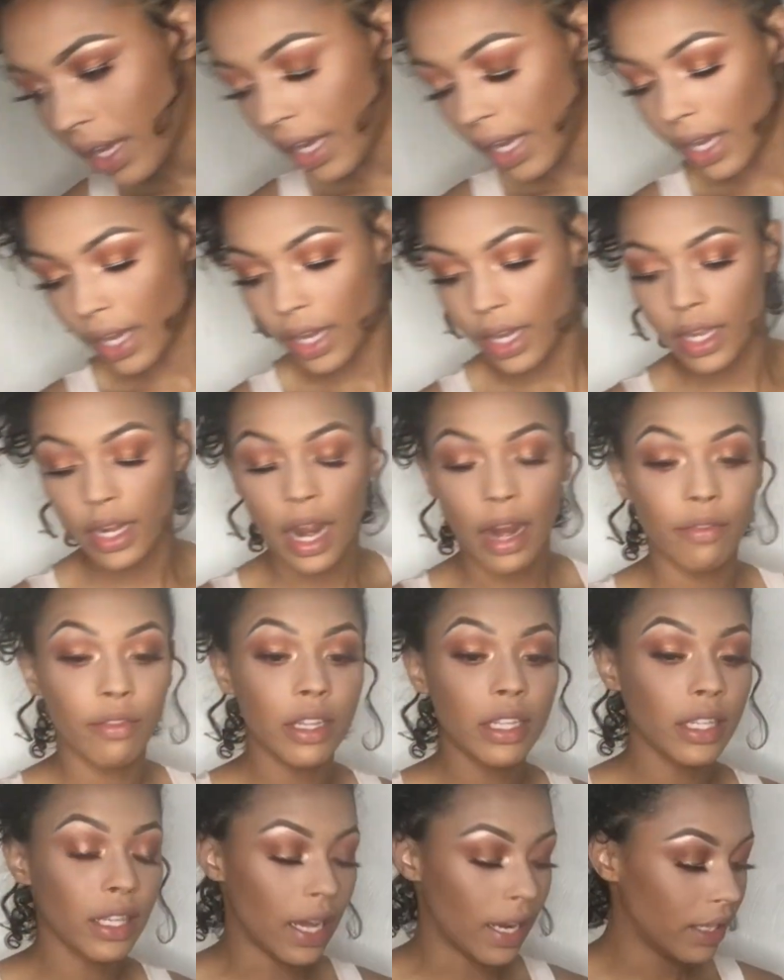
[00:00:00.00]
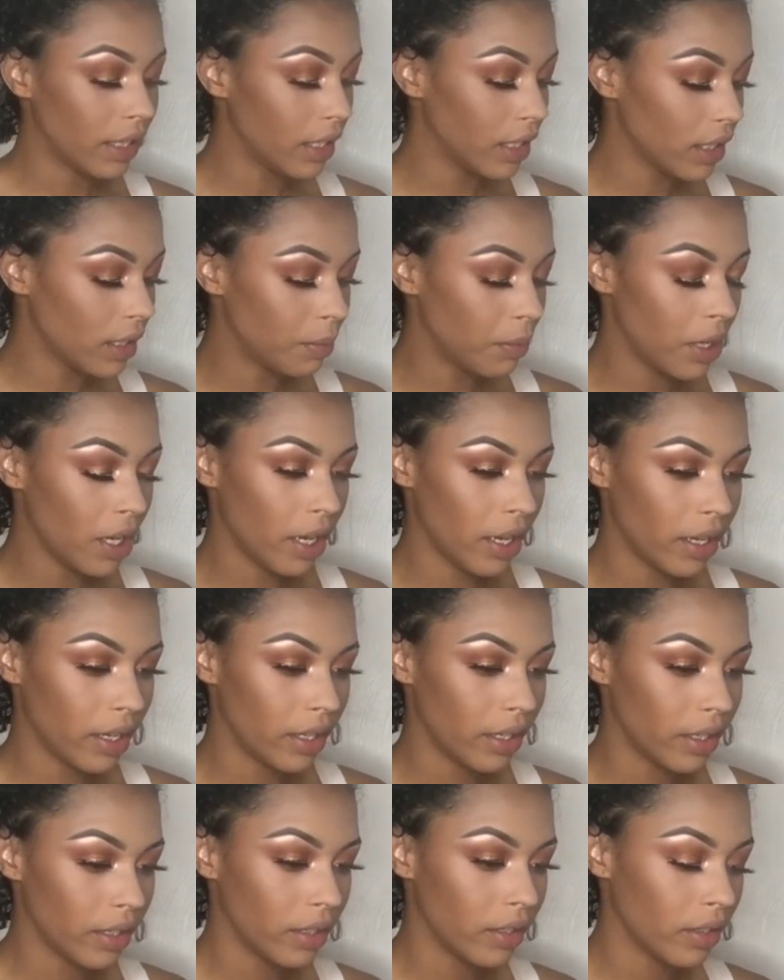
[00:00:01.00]
and I really like this
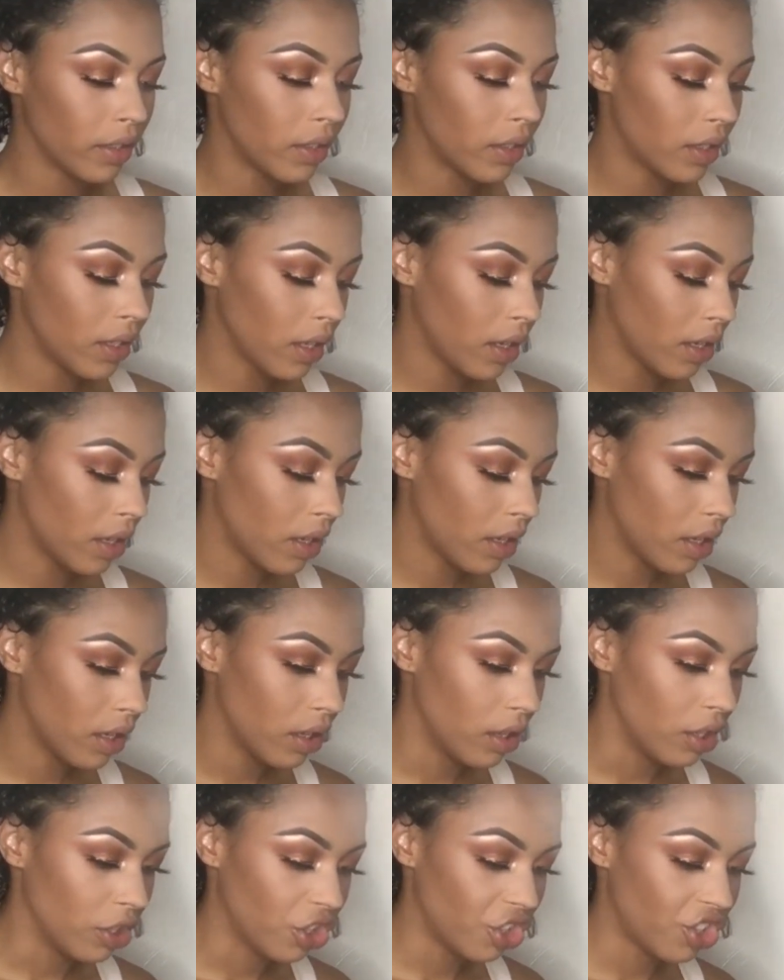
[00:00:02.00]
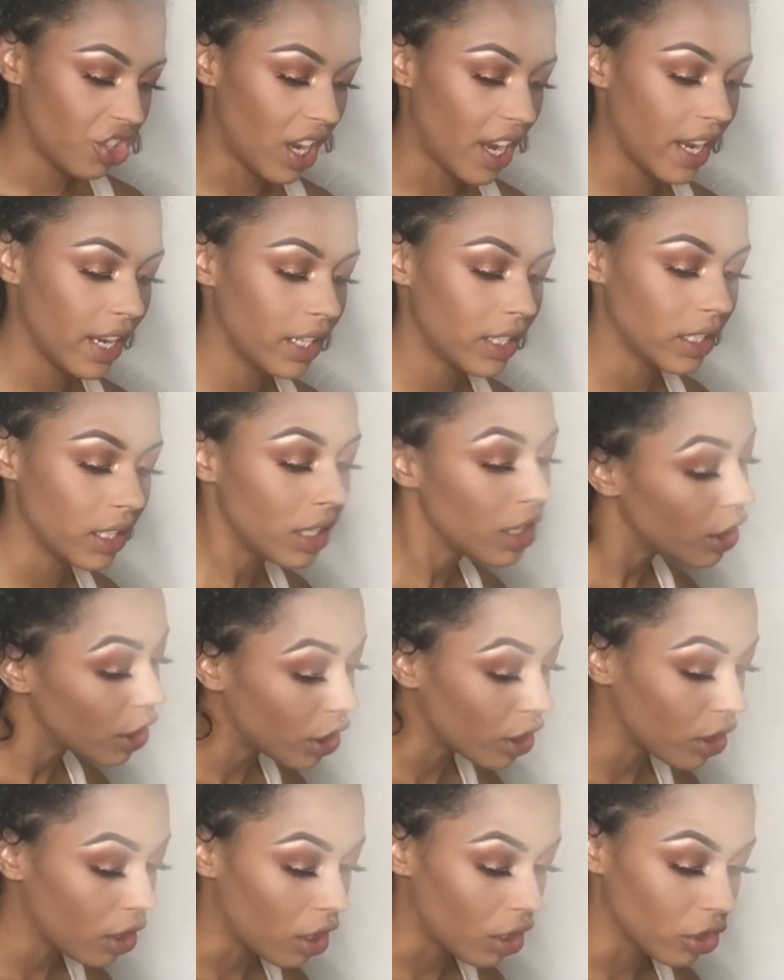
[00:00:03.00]
because the shades in
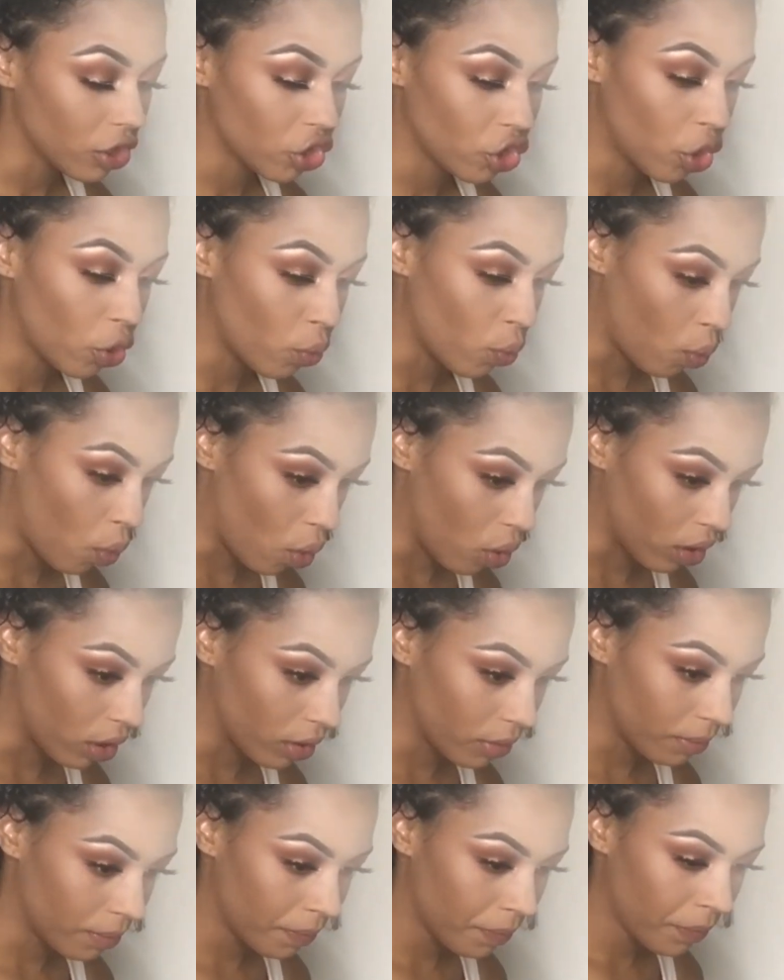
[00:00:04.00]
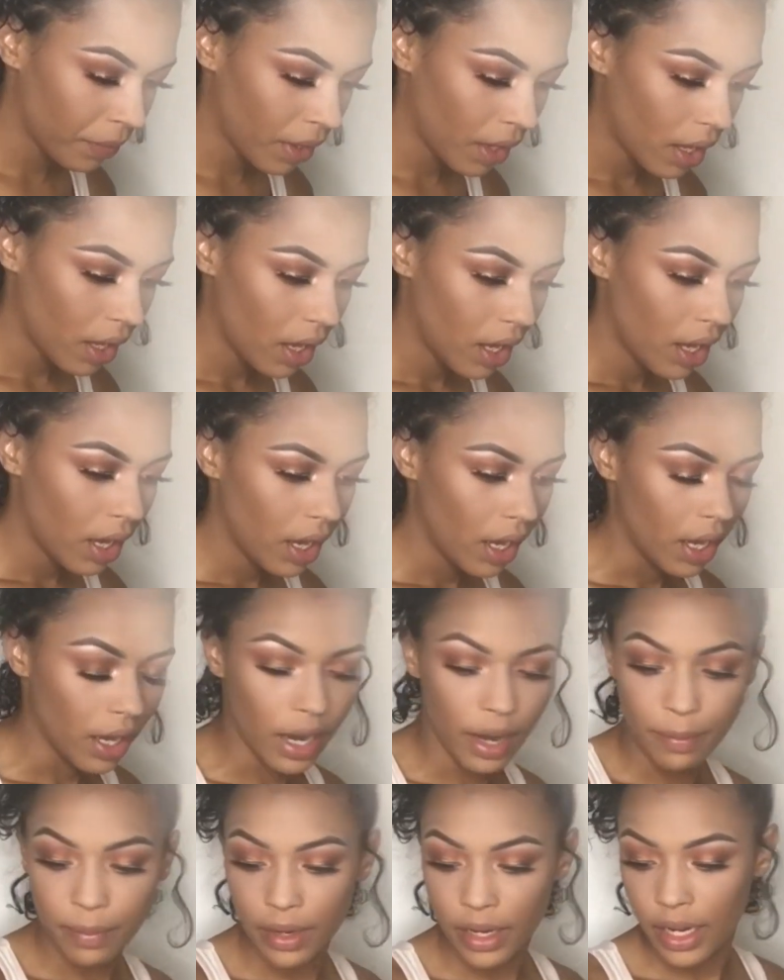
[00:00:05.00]
here are so warm, and
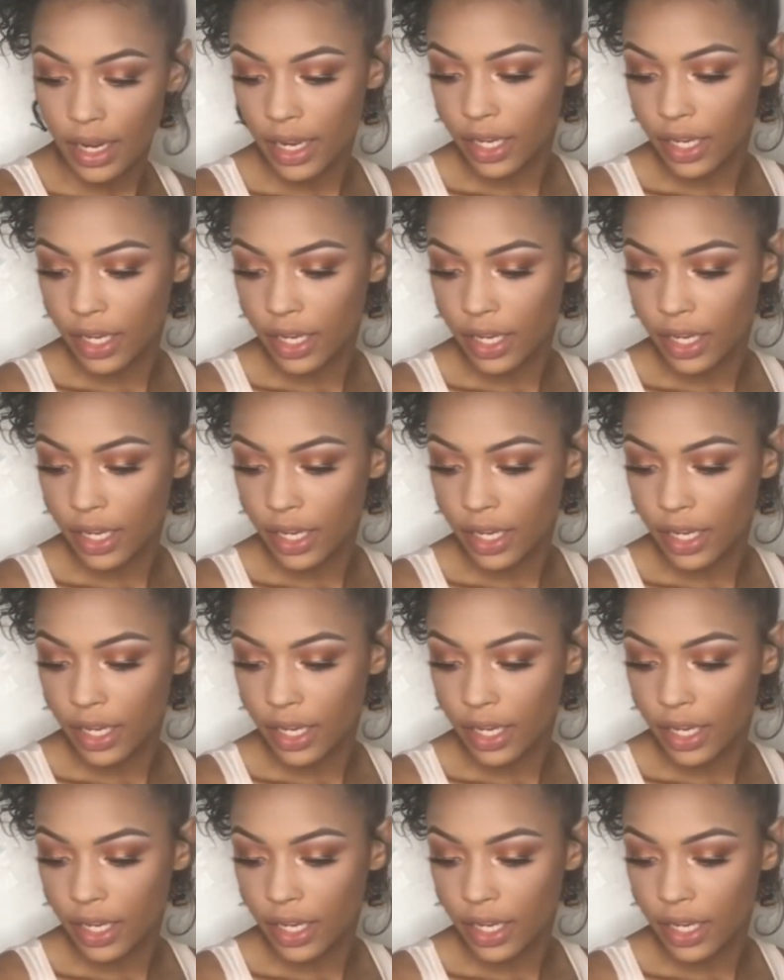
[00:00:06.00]
I've been